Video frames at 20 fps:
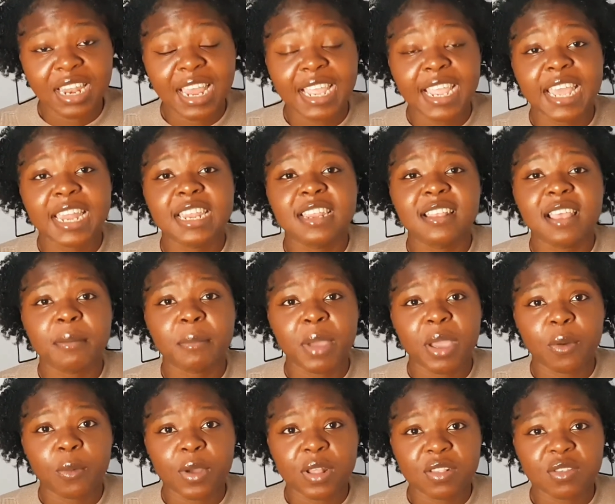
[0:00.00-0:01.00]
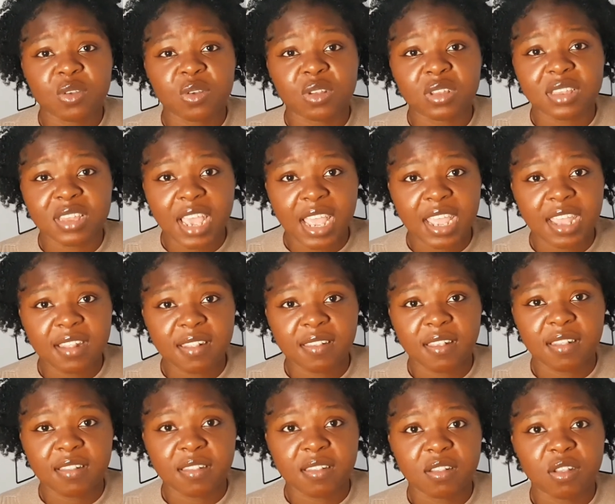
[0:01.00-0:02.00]
Like, anytime I went on diets
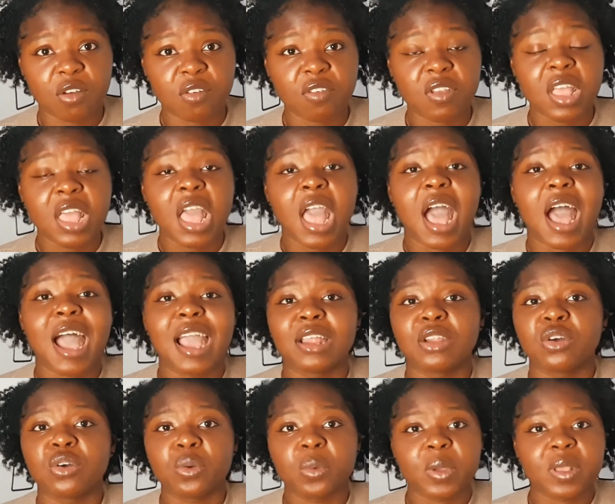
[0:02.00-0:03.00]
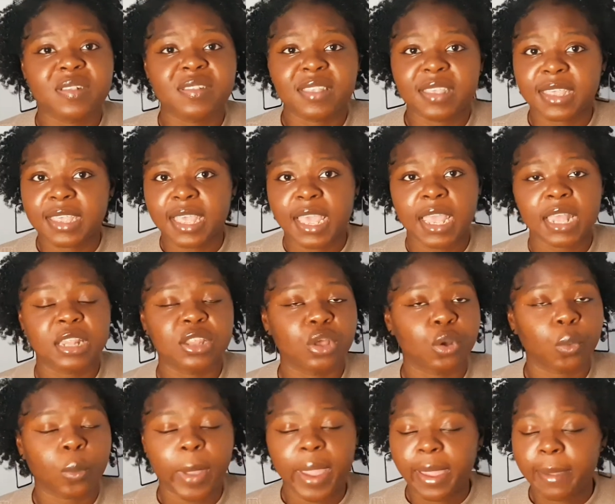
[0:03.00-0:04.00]
and stuff, I'd always gain the
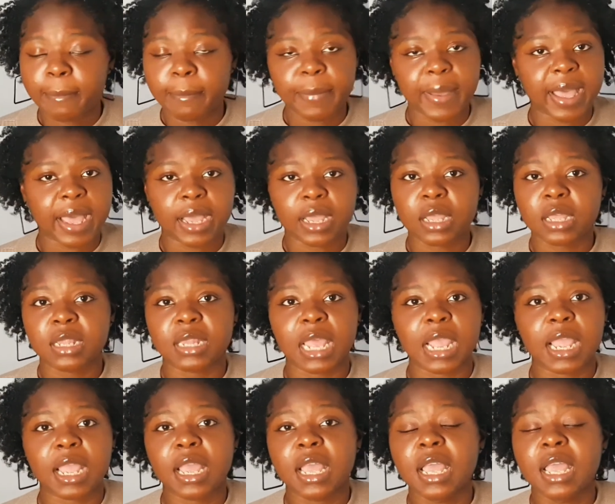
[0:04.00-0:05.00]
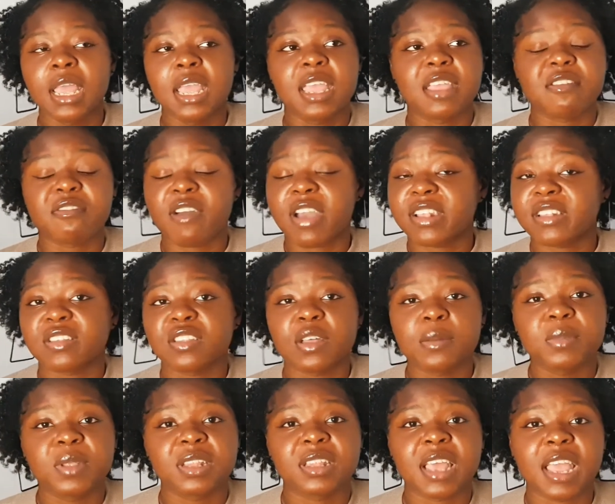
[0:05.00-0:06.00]
weight back. Like, if I
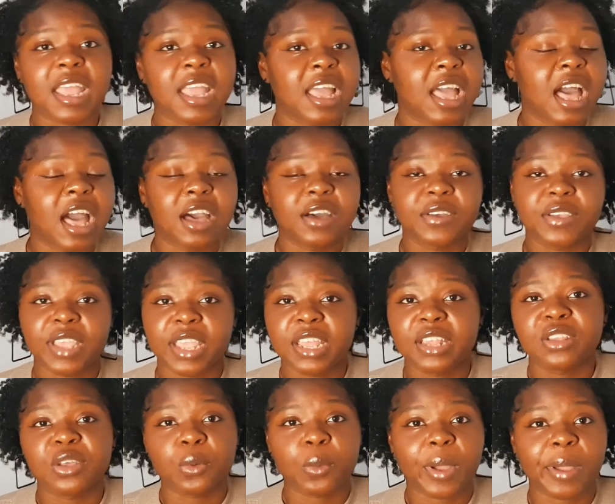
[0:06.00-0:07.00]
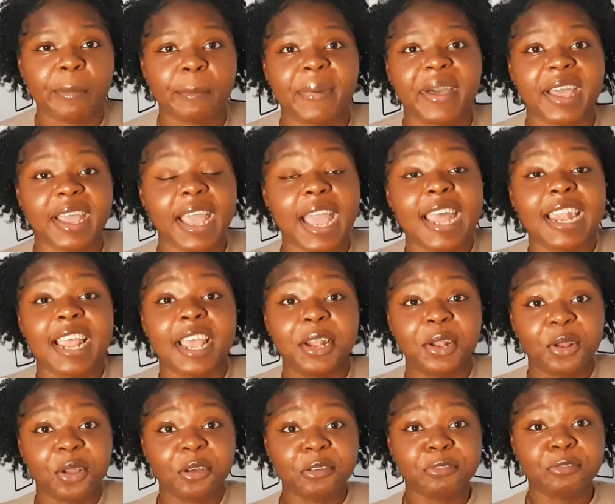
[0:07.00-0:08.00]
stop the diet, I'll gain the weight back. And I
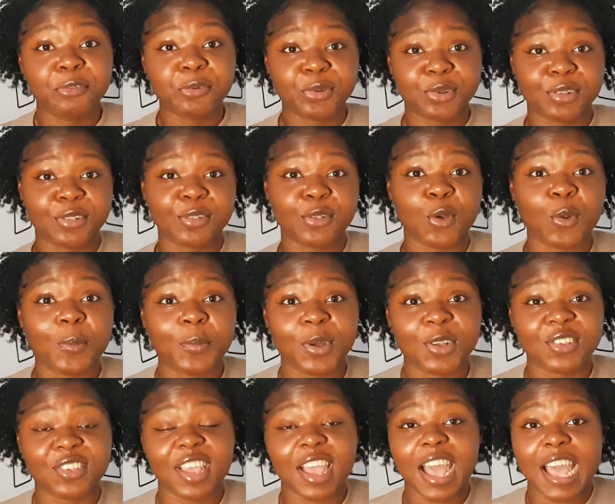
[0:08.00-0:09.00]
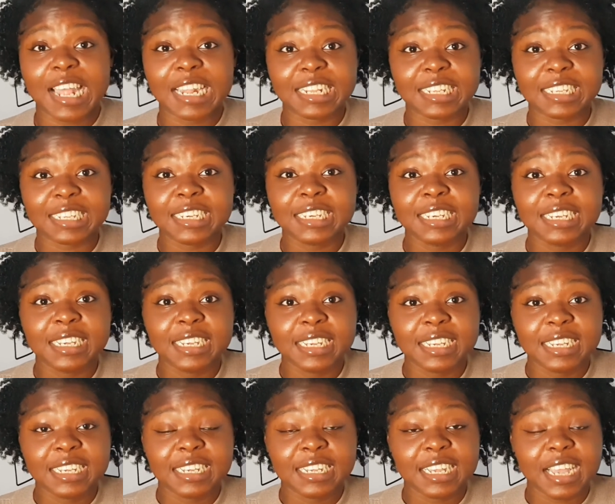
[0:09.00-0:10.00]
love food so much, and
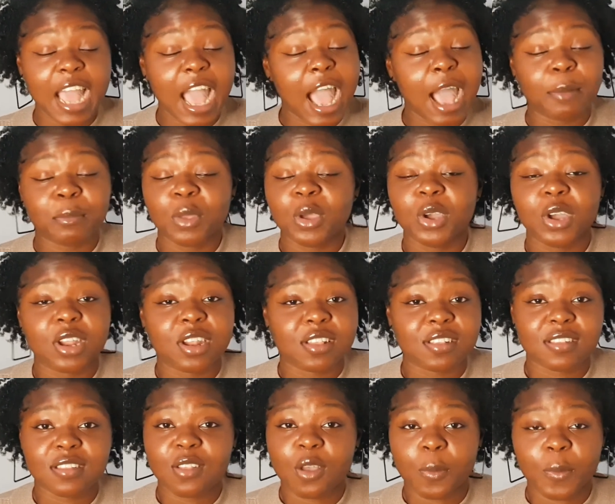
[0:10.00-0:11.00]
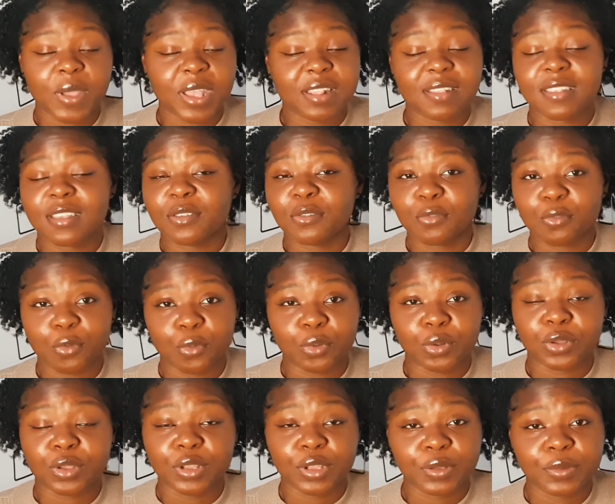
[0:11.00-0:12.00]
I'm not gonna stop eating food.